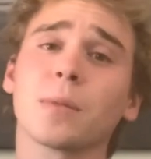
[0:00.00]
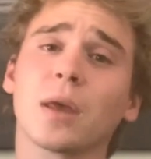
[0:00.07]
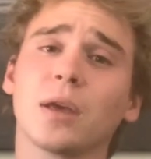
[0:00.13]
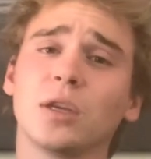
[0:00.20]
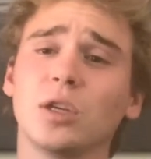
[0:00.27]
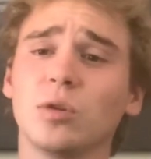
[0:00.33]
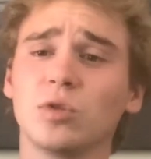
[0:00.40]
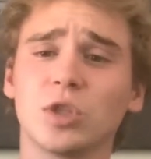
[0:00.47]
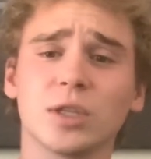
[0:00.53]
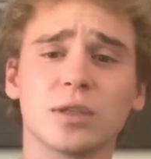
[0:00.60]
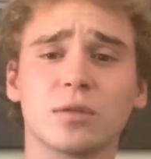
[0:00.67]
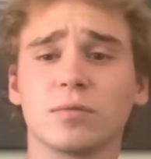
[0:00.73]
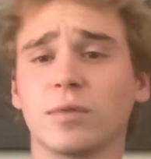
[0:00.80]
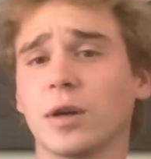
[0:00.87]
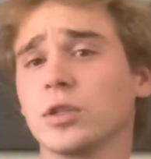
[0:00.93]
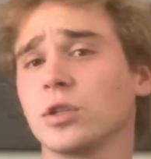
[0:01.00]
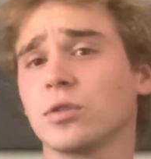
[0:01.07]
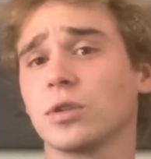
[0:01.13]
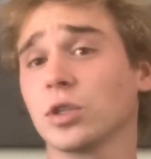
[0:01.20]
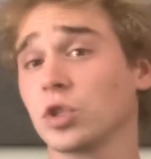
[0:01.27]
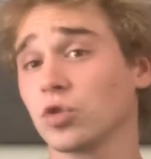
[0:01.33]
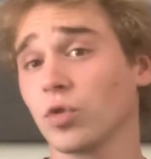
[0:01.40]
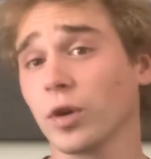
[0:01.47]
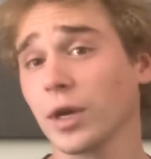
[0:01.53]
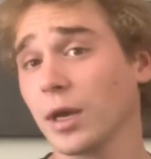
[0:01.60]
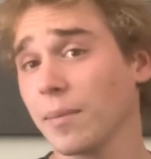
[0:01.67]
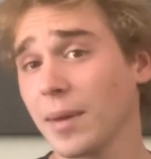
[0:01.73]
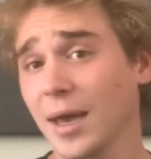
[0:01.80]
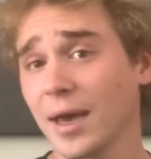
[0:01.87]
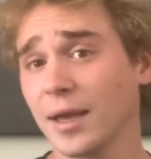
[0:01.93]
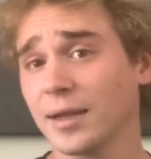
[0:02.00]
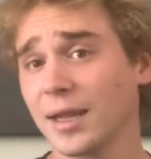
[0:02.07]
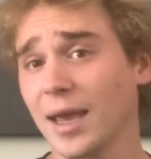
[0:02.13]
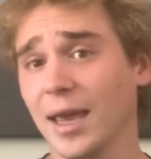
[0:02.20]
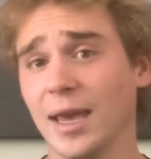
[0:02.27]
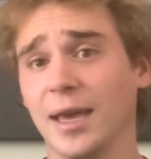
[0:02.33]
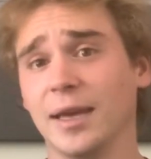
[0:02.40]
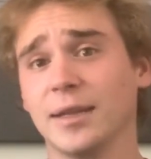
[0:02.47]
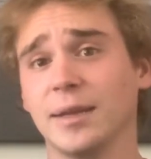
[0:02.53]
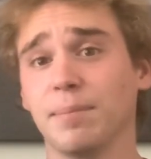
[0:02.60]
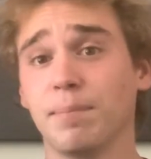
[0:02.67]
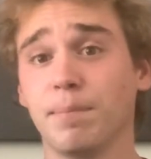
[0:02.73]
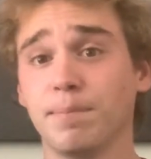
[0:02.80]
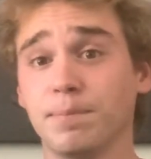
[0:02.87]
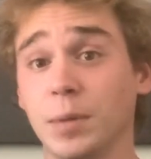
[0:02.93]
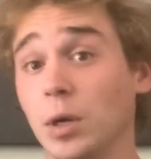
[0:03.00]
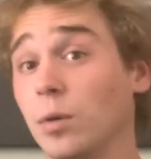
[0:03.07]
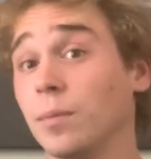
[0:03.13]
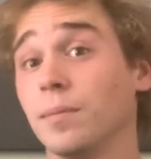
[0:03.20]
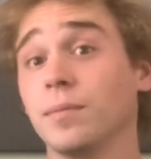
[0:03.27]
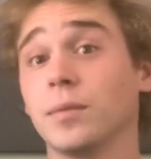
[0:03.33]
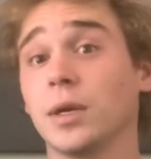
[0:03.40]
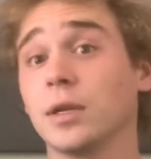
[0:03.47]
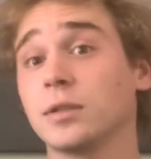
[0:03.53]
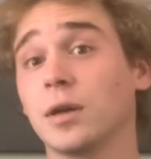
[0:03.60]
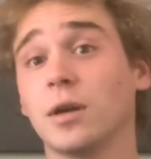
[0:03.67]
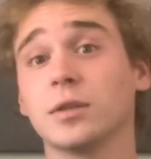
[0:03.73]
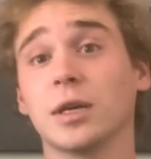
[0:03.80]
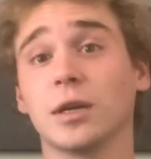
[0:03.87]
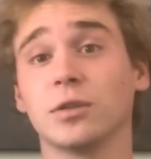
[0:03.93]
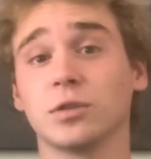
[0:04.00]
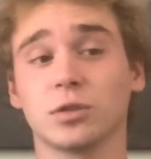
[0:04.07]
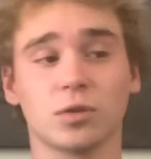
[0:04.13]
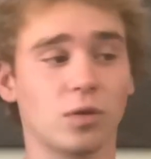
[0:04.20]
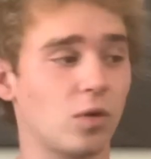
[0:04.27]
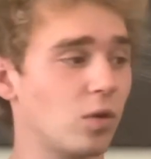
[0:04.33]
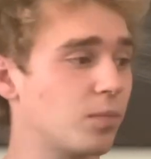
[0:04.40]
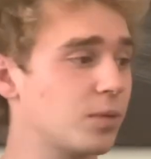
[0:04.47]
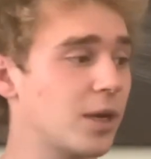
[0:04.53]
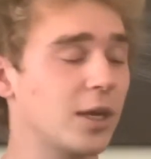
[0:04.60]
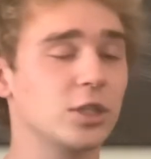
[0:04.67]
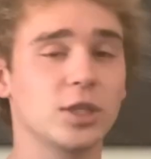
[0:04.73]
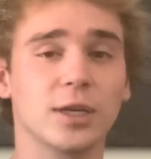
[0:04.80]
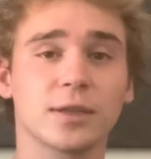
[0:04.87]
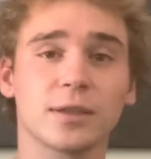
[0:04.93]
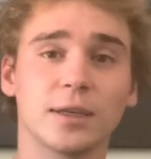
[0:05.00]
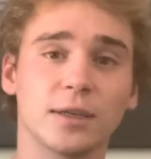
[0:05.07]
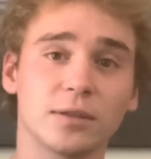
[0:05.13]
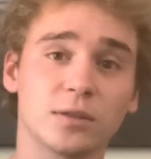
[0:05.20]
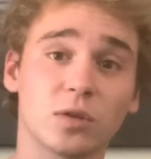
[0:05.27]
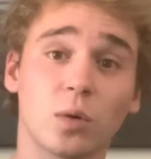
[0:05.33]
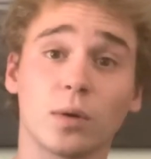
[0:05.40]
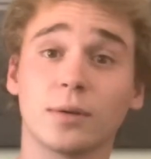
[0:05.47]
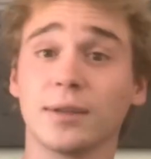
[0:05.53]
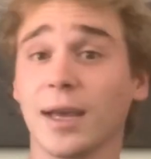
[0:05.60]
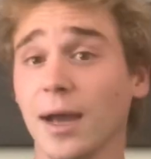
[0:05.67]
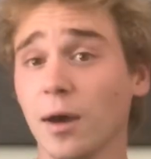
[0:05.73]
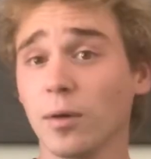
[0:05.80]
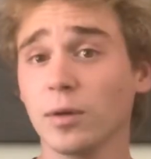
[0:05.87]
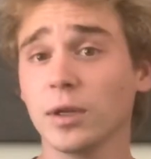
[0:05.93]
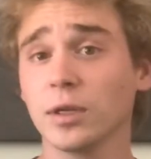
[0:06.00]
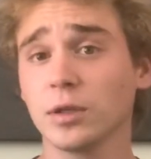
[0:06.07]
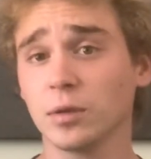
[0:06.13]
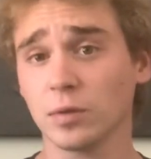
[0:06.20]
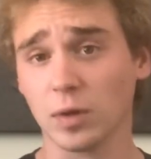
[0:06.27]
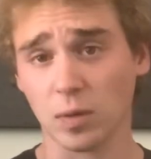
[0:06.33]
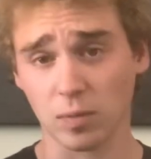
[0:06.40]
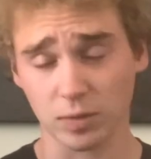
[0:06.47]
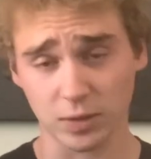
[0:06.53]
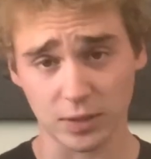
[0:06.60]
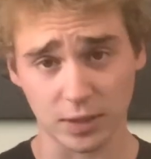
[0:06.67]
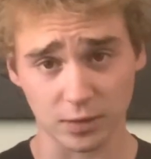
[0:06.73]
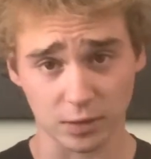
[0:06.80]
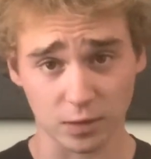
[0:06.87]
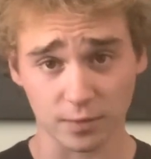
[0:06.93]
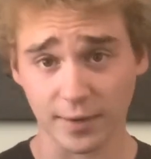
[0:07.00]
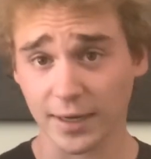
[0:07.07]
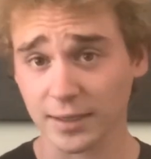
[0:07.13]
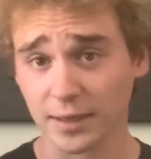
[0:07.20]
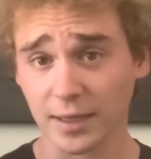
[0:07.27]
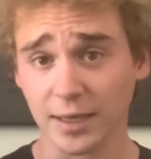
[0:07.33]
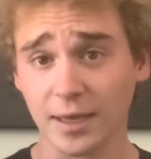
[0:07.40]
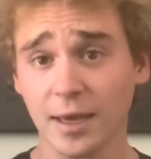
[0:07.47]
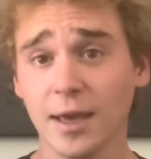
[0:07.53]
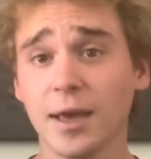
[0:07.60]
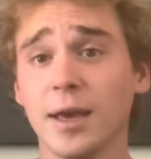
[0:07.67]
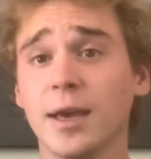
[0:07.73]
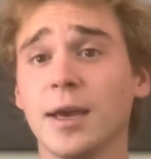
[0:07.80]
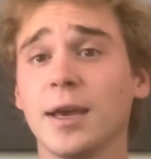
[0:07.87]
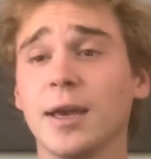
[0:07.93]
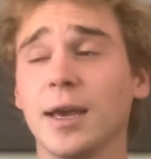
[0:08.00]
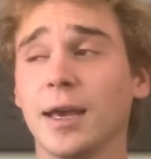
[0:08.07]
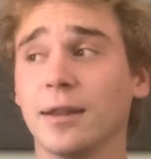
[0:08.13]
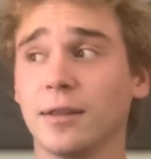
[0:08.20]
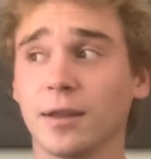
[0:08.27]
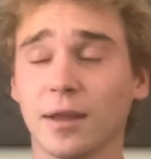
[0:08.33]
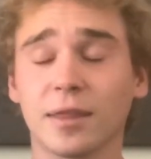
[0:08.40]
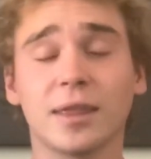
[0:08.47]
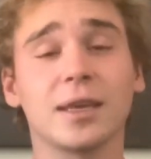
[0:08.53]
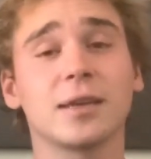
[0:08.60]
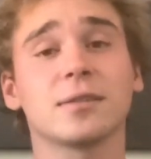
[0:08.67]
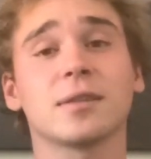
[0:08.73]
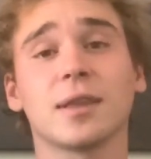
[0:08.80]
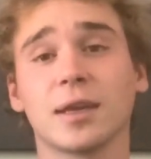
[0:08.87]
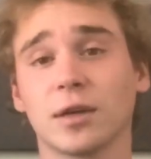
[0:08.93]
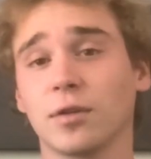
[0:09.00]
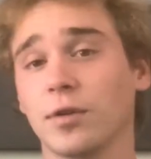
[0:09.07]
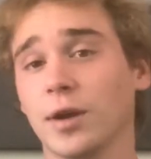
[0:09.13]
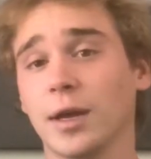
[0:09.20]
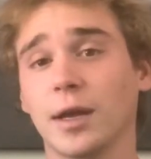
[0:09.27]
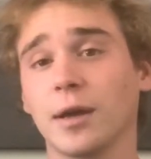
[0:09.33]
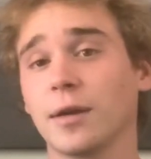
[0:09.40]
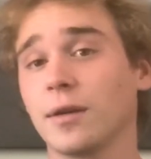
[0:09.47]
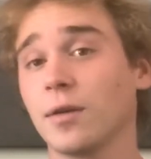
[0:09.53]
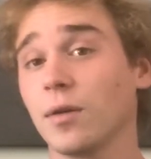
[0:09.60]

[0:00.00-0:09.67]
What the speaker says: you just run your destroy command and boom, it's all done. Your whole project is torn down, you know it was done correctly, and nothing is lingering,